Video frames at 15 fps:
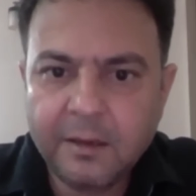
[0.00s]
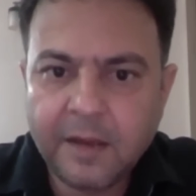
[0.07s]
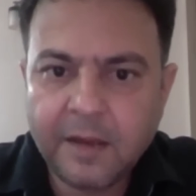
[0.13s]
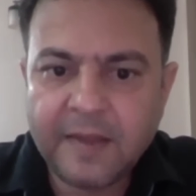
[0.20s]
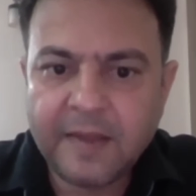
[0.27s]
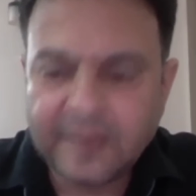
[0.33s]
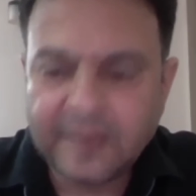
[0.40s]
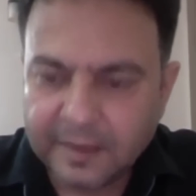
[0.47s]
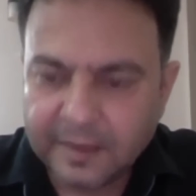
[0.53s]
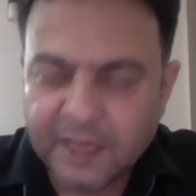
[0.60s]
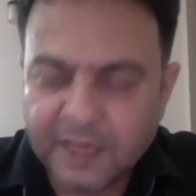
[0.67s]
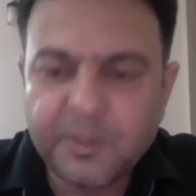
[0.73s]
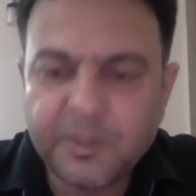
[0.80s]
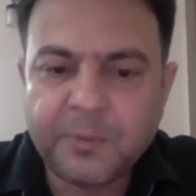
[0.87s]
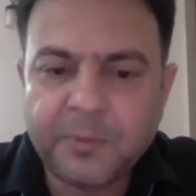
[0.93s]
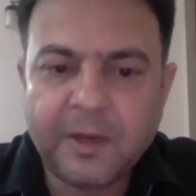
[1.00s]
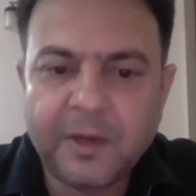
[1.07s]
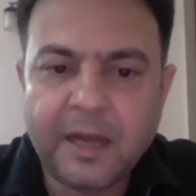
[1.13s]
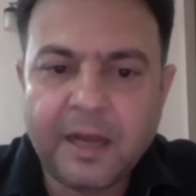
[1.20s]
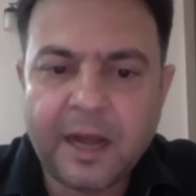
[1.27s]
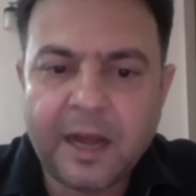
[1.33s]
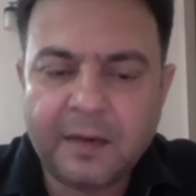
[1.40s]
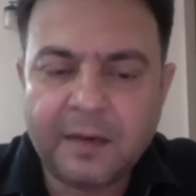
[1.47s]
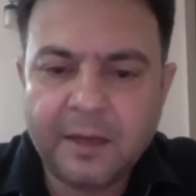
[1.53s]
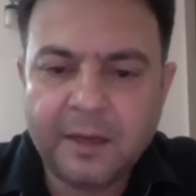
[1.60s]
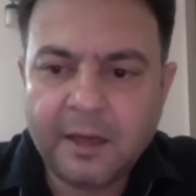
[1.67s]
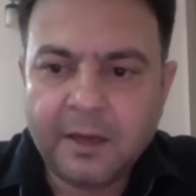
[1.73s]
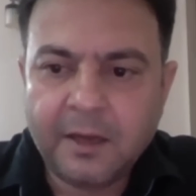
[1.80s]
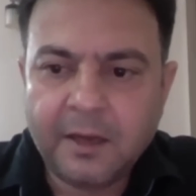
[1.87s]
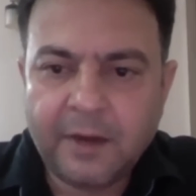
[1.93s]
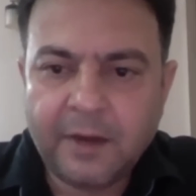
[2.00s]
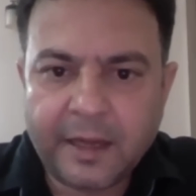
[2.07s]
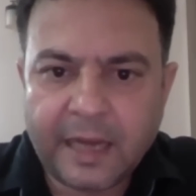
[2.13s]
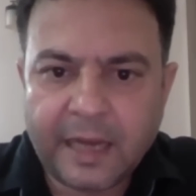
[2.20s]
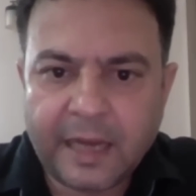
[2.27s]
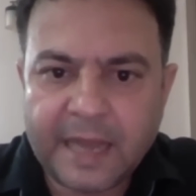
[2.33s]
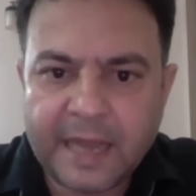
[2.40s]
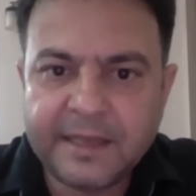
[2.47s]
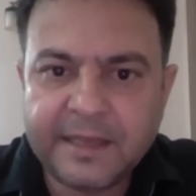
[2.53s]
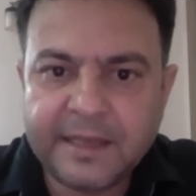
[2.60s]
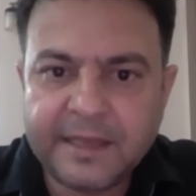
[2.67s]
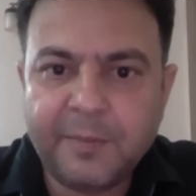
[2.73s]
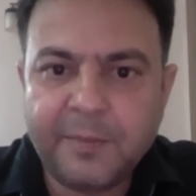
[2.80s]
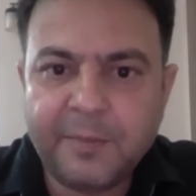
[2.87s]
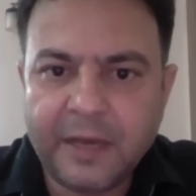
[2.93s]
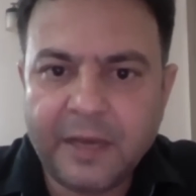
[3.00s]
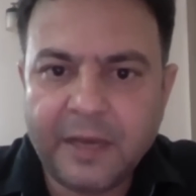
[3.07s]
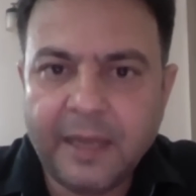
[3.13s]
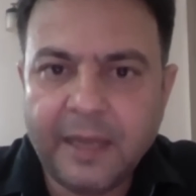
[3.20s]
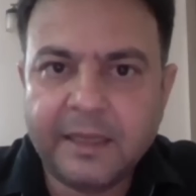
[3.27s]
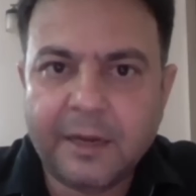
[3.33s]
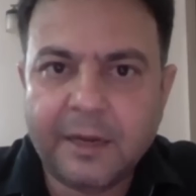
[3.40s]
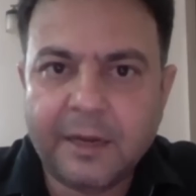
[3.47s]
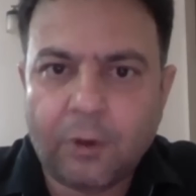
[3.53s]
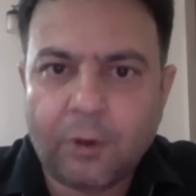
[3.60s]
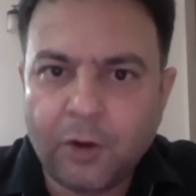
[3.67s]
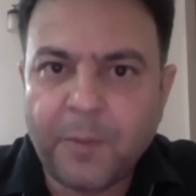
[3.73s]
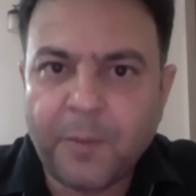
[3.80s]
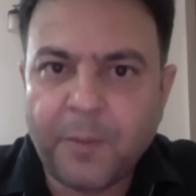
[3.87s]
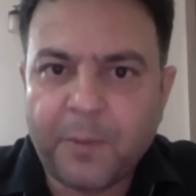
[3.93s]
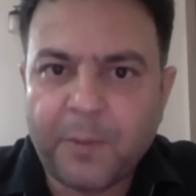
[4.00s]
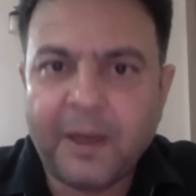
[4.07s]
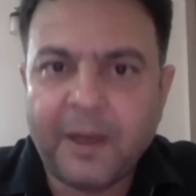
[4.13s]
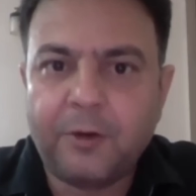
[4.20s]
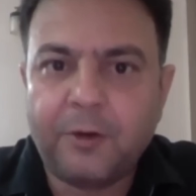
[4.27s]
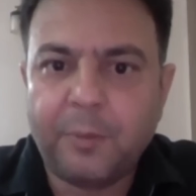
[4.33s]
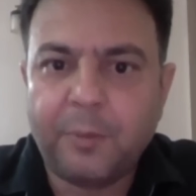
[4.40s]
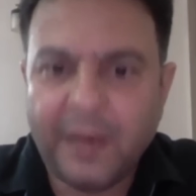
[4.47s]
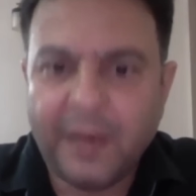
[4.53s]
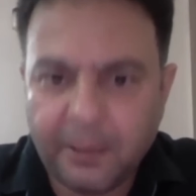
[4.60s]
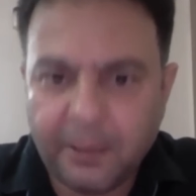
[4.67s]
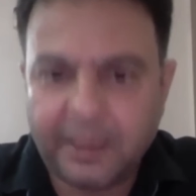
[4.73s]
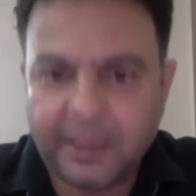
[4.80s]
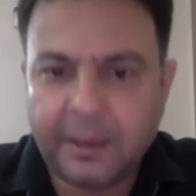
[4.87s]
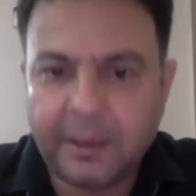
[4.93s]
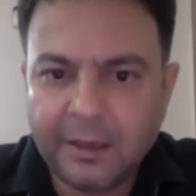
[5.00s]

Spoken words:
I think these people are radicalizing and misleading their own people into believing